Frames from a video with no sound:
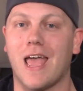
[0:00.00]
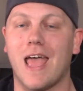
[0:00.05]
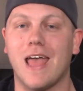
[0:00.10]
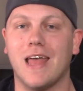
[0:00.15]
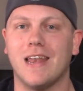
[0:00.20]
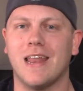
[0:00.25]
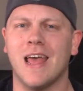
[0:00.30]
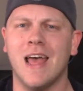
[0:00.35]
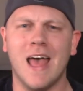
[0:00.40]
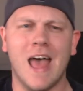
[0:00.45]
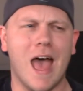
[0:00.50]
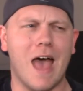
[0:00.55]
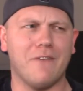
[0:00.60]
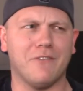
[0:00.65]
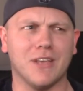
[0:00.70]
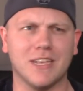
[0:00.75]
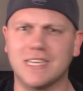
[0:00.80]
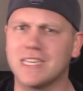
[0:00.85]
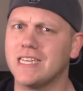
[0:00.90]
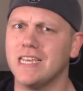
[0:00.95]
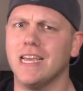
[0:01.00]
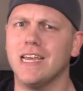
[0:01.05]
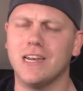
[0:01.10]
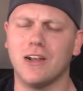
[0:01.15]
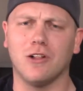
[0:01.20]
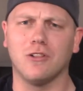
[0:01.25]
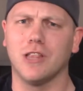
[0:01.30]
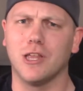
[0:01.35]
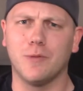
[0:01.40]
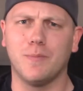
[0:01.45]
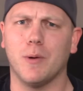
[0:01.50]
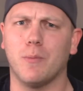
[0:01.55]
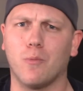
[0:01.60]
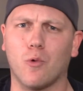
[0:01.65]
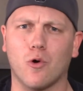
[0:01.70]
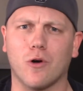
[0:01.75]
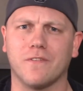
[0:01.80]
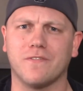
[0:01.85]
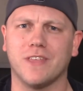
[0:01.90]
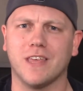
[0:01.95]
And having seen a little bit
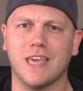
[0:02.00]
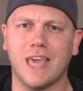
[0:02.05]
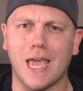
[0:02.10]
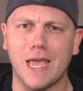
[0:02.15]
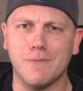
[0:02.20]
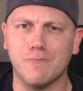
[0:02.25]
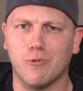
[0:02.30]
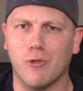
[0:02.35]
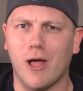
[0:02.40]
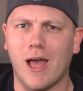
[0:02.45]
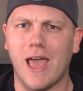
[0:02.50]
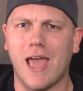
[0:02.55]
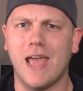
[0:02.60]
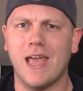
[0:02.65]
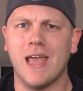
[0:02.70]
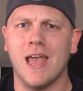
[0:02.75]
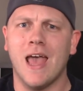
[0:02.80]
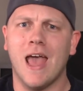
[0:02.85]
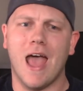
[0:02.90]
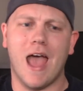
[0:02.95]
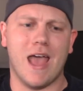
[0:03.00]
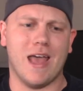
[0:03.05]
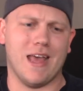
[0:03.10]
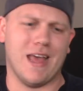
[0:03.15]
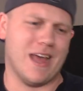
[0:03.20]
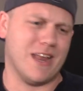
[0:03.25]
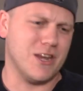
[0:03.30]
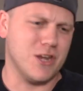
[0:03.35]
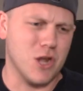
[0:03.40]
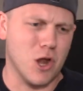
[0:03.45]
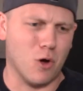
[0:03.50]
more of the gameplay and,